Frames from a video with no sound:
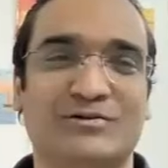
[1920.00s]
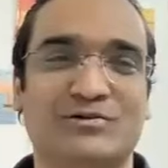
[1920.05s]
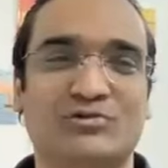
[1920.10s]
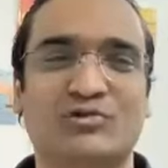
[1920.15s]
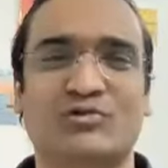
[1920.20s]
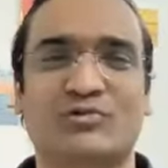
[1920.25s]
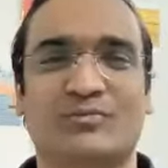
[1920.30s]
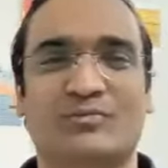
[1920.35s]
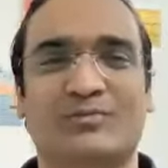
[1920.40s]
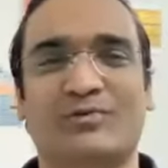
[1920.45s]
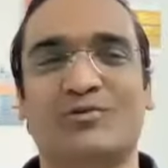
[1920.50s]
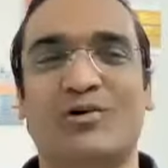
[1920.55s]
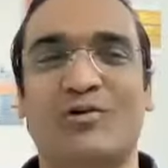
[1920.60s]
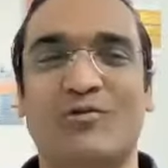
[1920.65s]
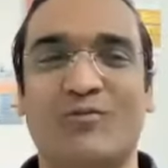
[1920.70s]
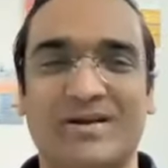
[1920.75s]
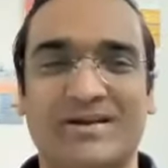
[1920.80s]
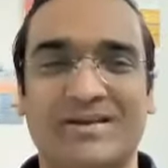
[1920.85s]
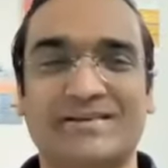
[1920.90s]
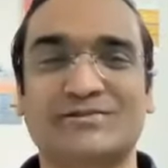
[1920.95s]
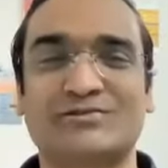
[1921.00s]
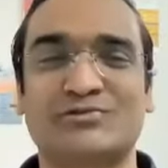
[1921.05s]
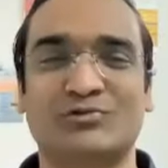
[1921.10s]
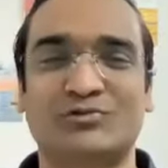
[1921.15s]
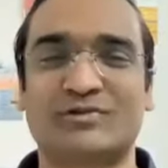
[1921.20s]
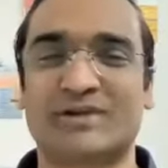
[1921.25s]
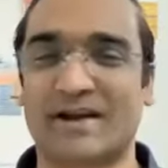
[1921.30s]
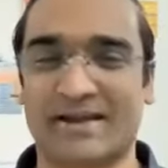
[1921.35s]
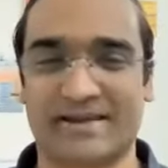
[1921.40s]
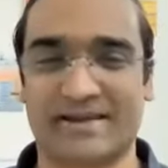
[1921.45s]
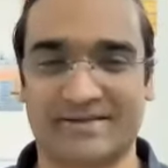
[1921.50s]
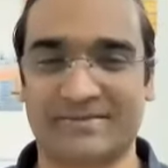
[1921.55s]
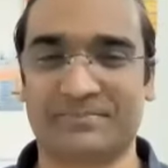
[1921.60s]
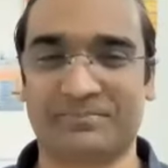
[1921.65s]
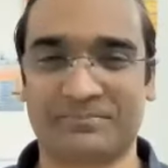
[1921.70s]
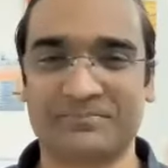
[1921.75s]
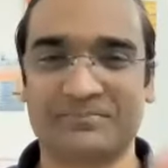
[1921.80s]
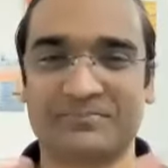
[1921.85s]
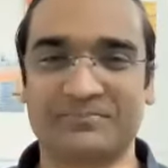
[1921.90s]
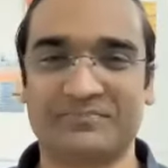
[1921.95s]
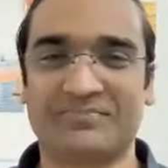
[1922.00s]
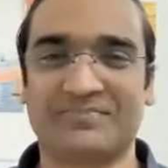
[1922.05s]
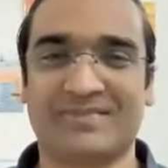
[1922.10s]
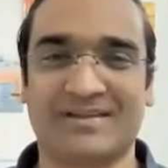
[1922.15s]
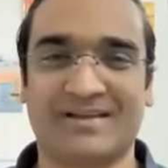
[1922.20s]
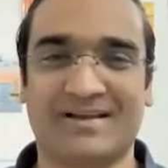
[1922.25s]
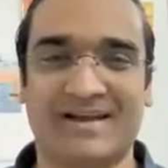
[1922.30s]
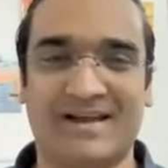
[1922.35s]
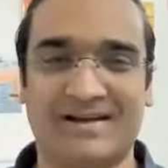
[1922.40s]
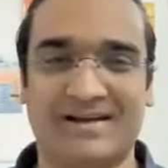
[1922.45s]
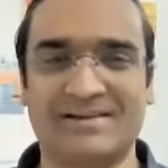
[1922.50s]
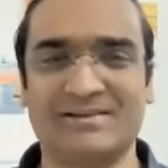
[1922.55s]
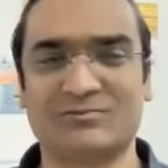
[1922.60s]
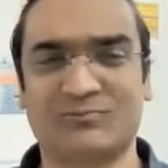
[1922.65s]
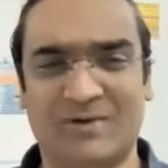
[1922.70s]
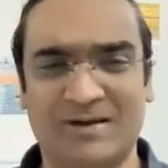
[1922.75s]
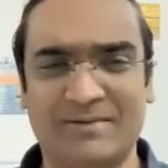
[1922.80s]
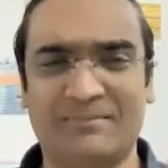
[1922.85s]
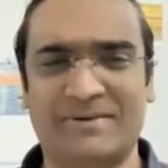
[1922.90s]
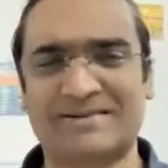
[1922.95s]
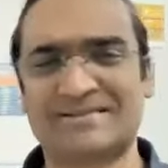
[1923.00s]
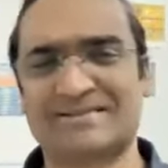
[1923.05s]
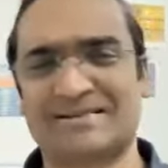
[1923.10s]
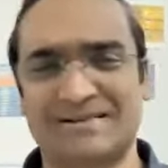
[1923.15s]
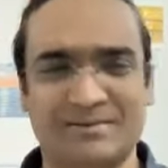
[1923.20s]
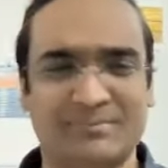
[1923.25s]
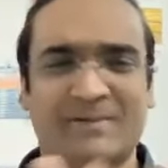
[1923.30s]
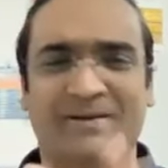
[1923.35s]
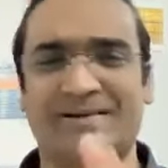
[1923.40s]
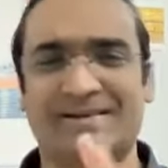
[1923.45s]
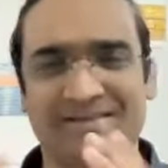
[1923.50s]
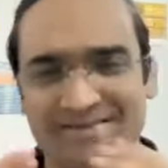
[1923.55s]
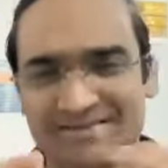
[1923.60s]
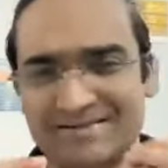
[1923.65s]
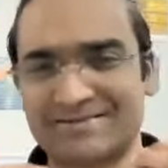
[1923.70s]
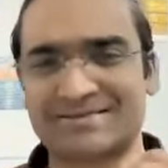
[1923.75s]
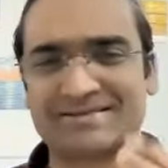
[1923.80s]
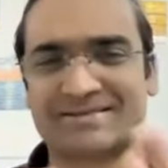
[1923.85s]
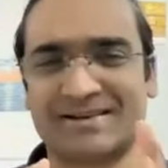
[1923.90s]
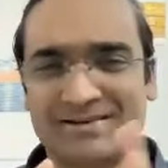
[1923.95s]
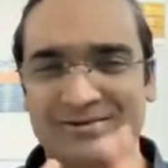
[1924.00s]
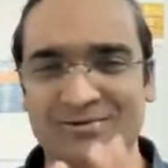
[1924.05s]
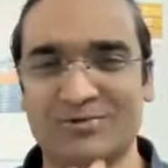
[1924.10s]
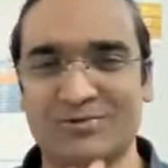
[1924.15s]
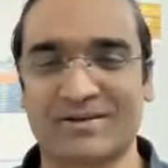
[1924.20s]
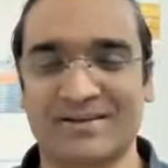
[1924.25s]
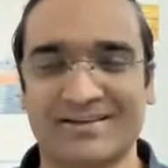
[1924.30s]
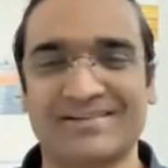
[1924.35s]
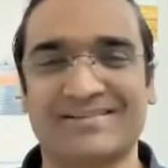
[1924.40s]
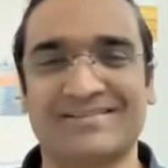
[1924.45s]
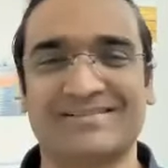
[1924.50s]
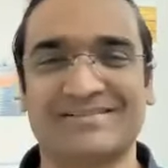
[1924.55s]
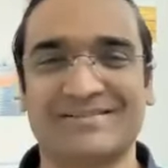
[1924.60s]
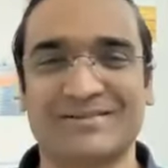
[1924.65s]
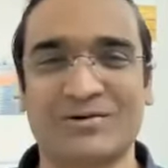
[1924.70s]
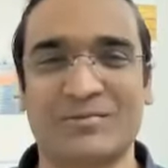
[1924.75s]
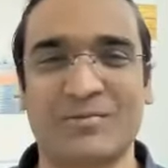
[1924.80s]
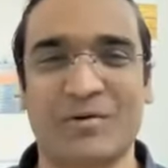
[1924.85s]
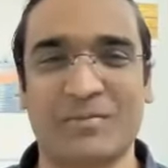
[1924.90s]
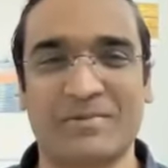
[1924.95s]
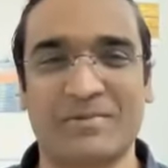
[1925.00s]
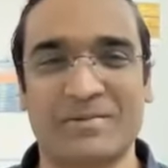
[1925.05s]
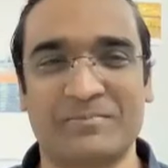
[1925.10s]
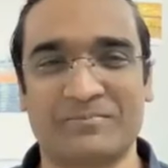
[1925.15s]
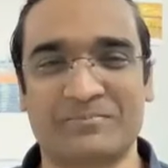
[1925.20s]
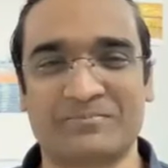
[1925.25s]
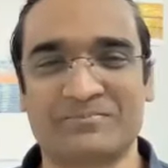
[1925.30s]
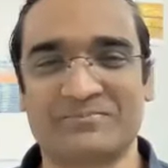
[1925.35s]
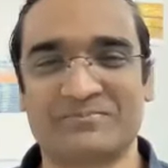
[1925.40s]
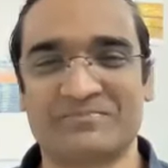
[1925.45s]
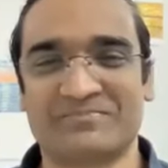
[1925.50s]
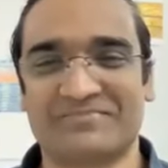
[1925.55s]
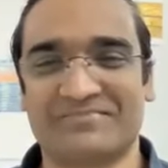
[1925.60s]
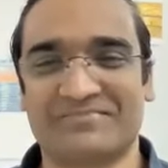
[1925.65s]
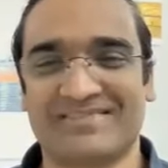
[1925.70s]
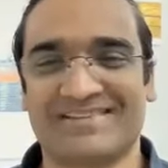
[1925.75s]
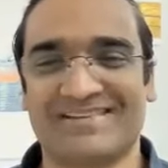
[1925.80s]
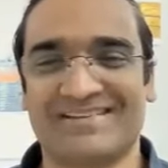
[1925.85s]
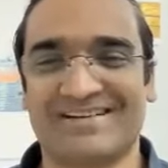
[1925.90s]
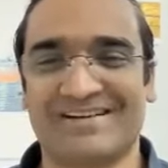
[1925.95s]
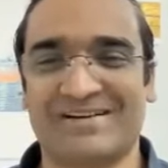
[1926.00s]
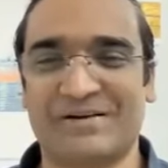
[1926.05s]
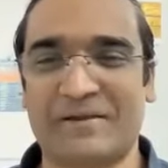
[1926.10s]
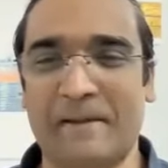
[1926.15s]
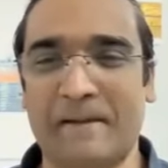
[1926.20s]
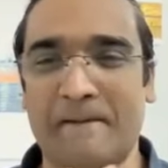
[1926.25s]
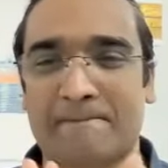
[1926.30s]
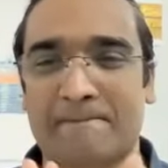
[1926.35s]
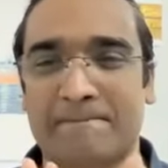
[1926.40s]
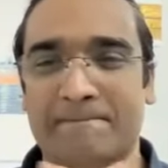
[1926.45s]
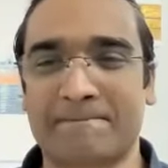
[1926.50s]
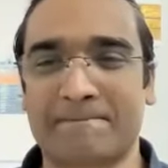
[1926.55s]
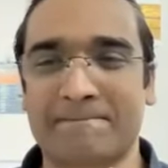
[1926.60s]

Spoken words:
So your work is you try. At least 1% effect is still okay. No problem. Okay.